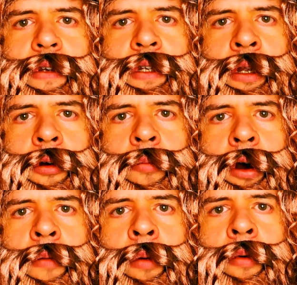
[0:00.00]
single
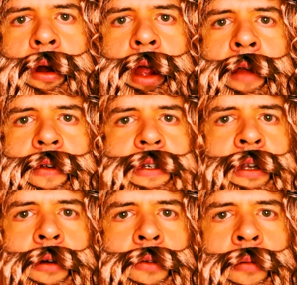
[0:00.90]
part of my bar, every
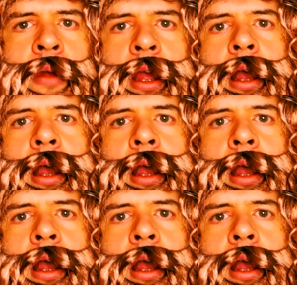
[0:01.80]
single room,